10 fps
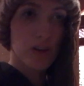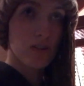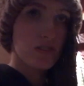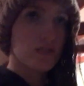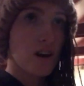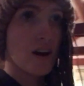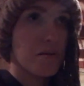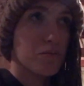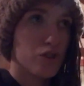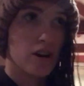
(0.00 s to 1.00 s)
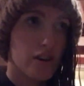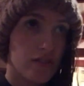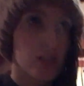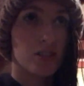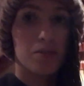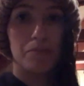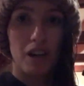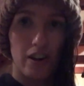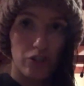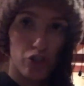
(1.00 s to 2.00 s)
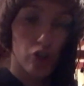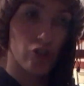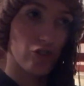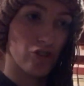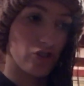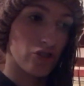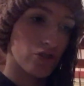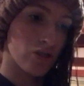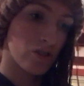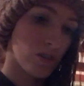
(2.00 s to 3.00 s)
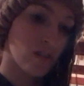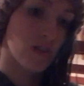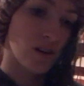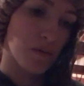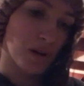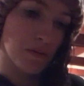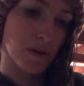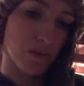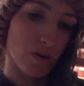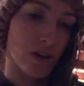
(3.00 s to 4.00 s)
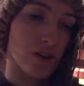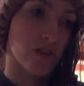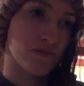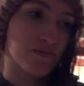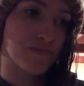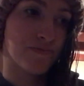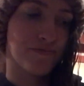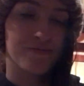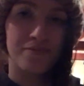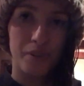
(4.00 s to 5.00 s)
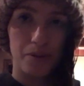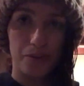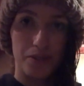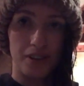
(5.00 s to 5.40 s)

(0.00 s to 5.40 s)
because I'm craving some nachos. And maybe a burrito. We'll